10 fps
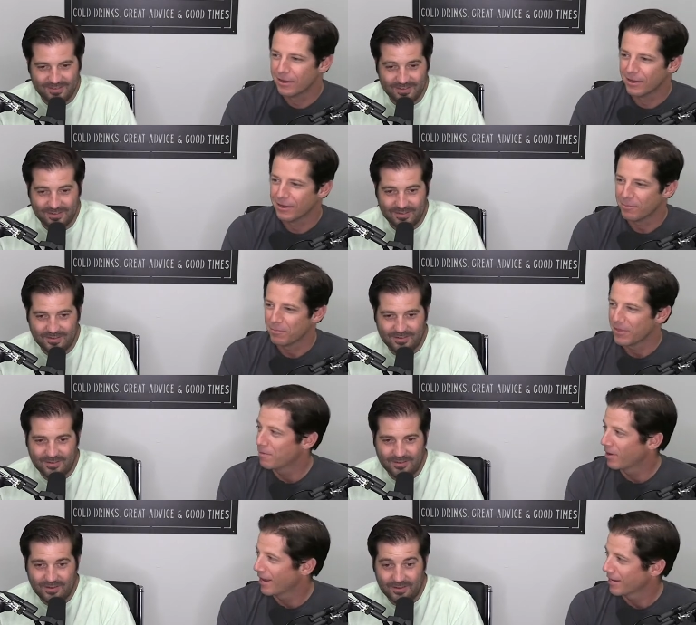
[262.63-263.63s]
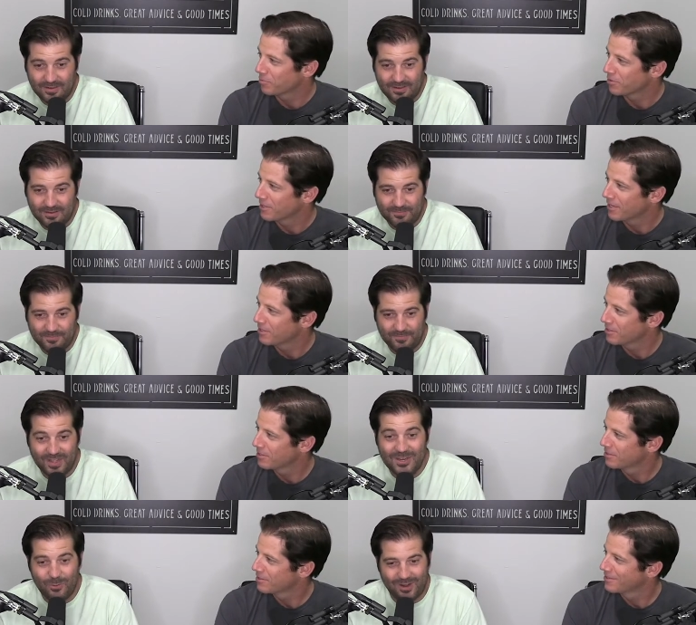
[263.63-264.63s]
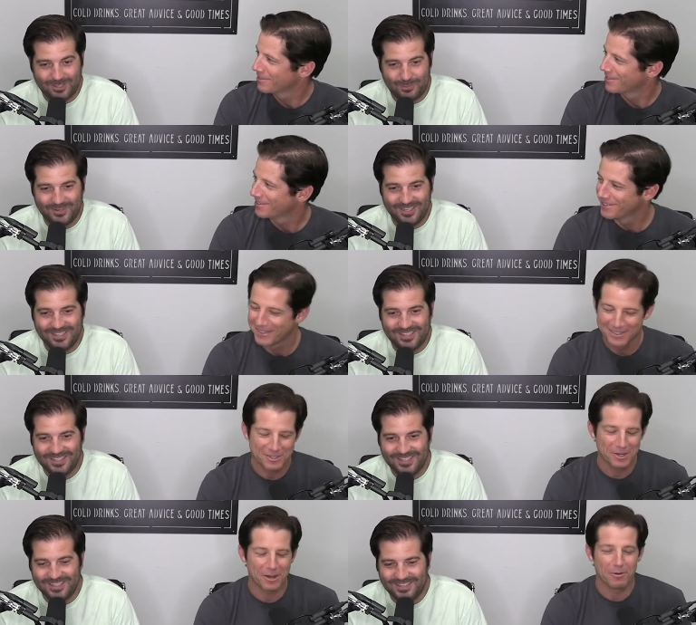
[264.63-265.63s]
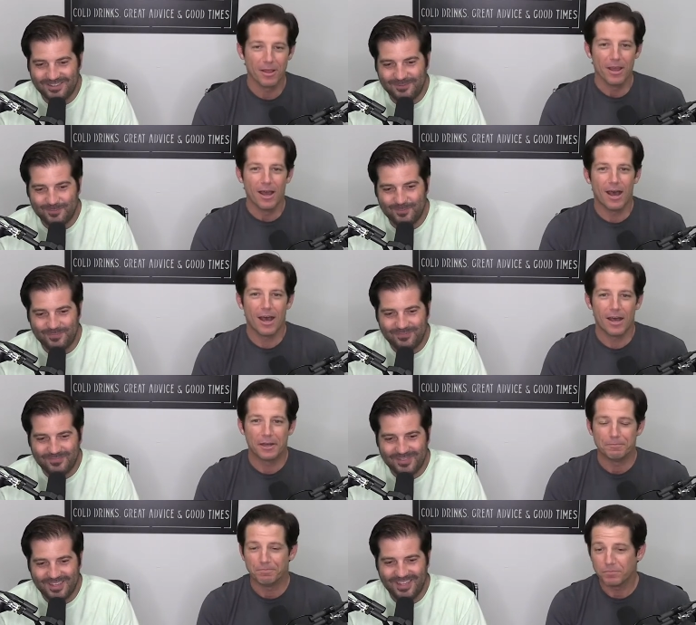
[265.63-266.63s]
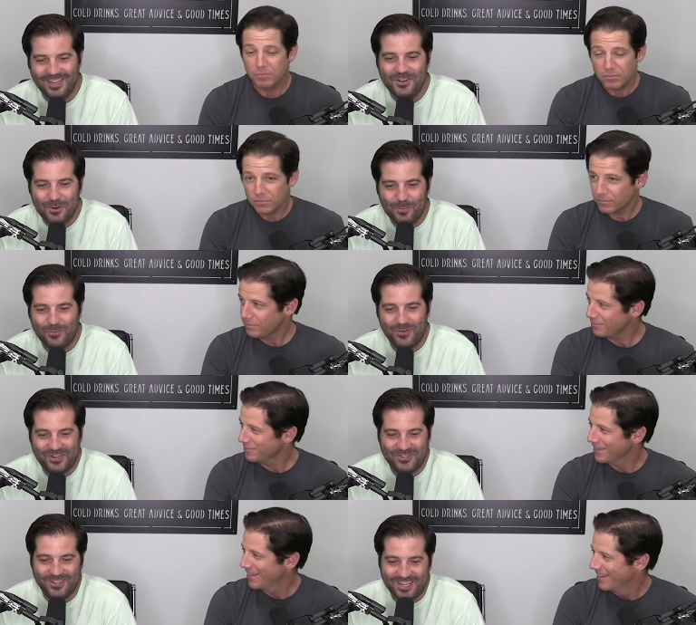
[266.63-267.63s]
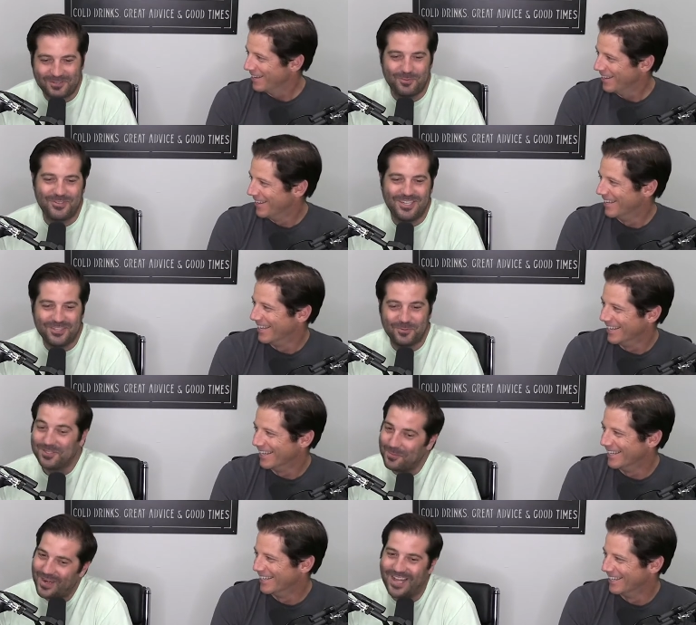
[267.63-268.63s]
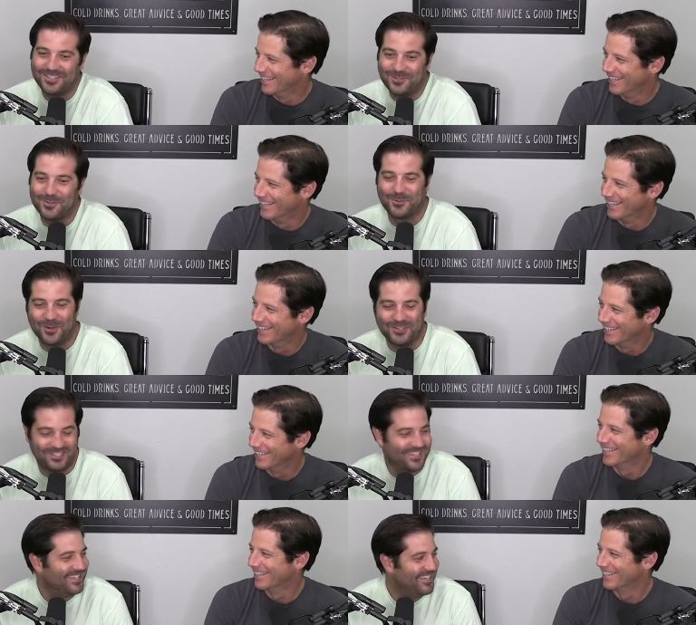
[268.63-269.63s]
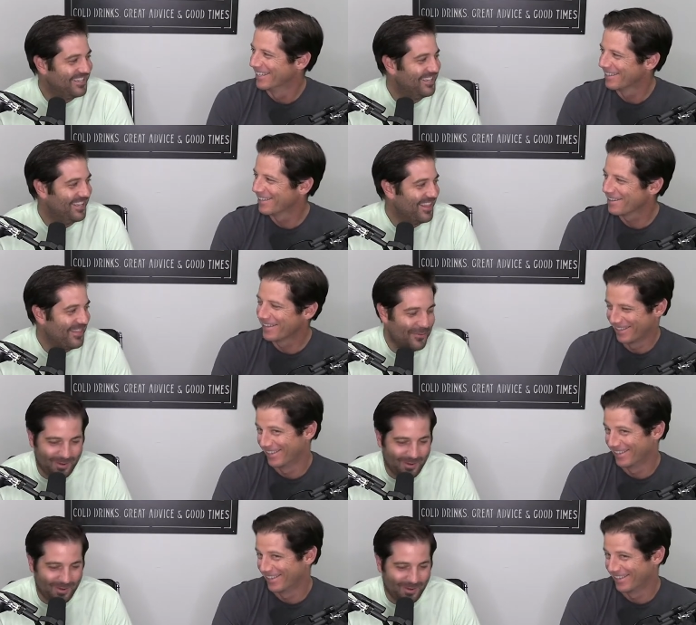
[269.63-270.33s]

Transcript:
Speaker 1: Um, in my expertise.
Speaker 2: In your expertise. So, um, in your professional expertise, when someone asks you a question, they